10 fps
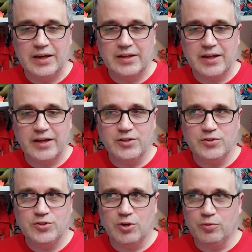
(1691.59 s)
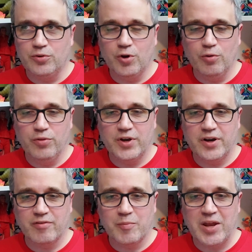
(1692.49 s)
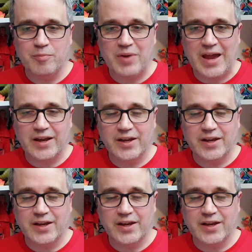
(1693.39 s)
I don't know that it ever made it back.